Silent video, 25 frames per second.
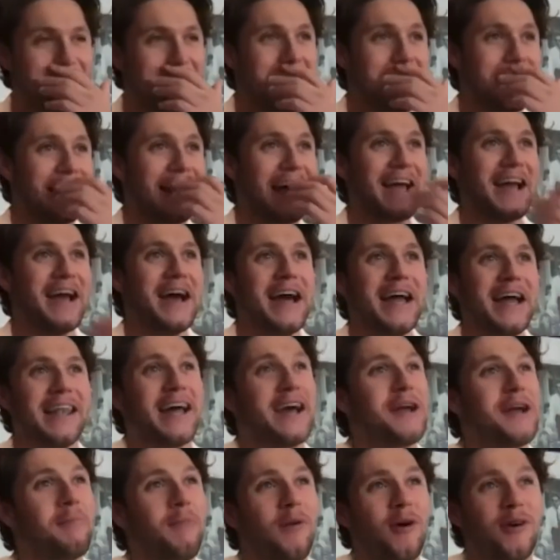
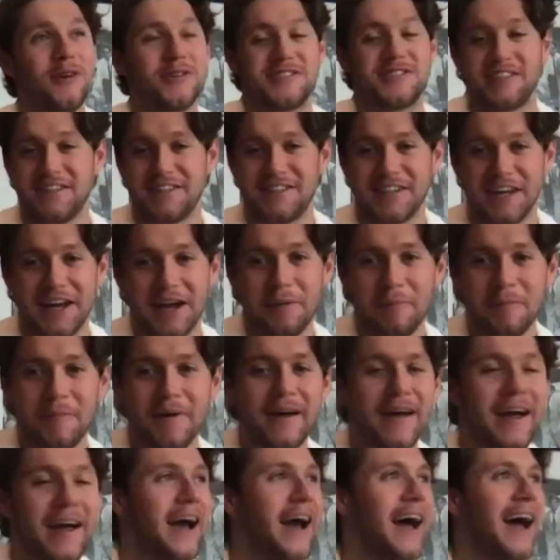like most of the time.
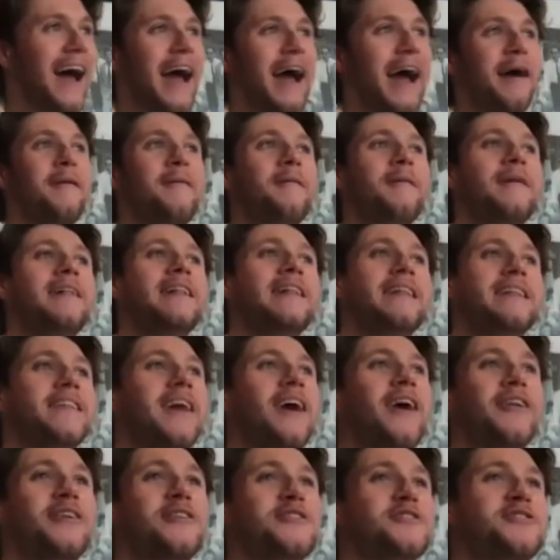
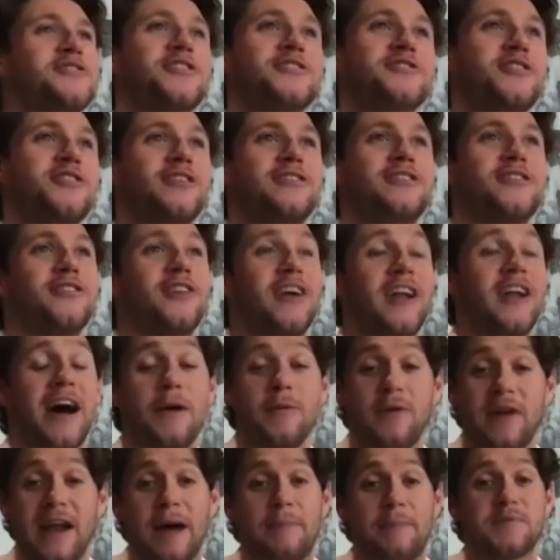No, there's nothing going. I
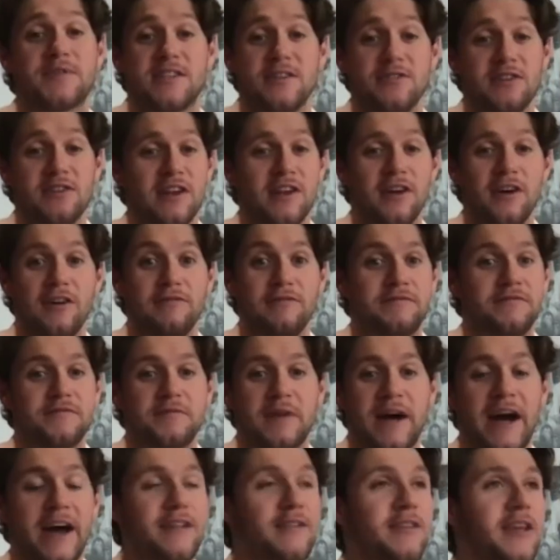would absolutely love.
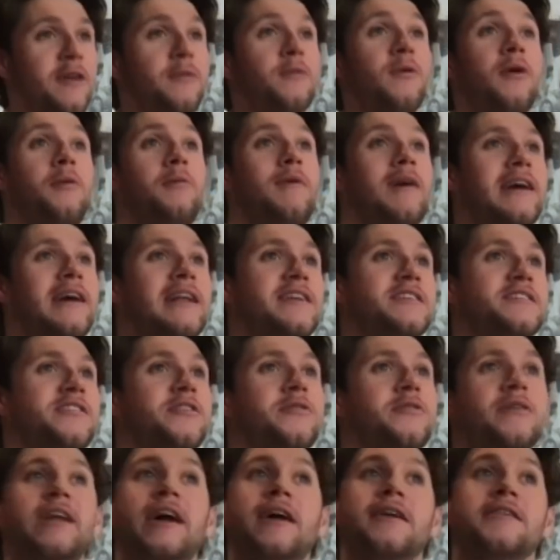I think what Miley's
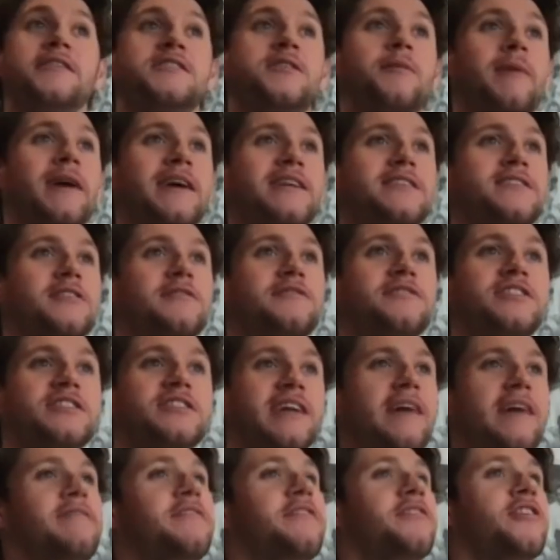doing now is the best stuff she's
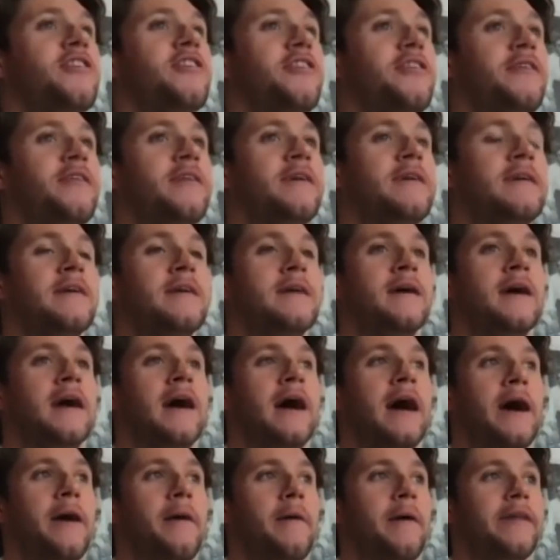ever done.
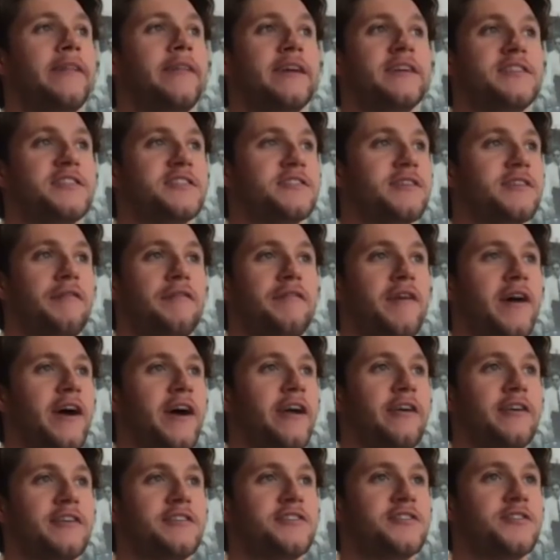I think she's on
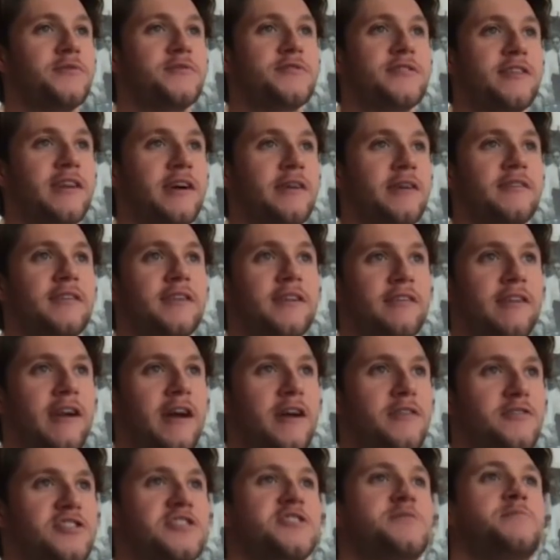fire. It suits her down to the
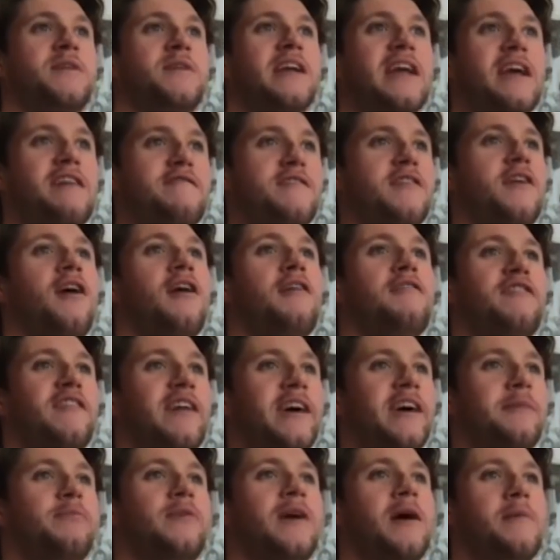ground. She's giving off
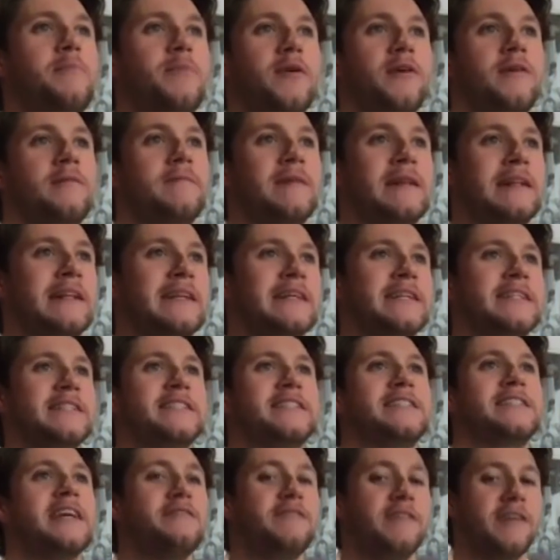like proper
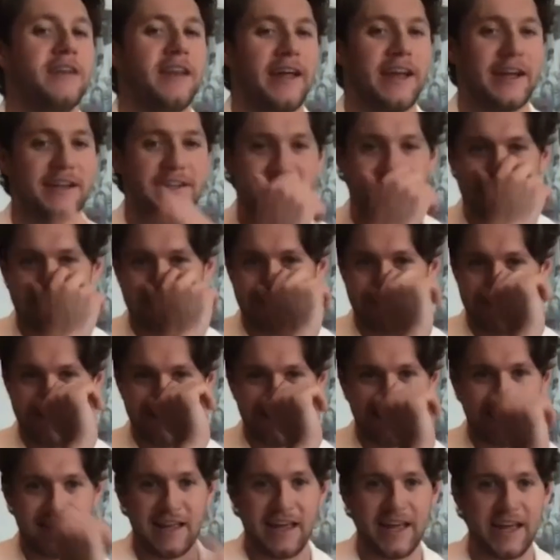Stevie Nicks
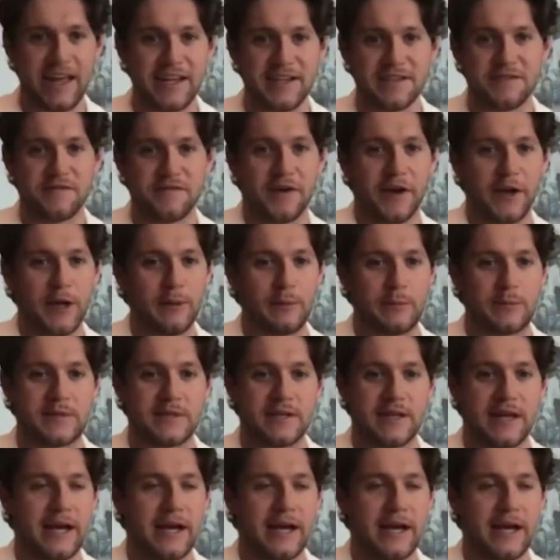80s vibes.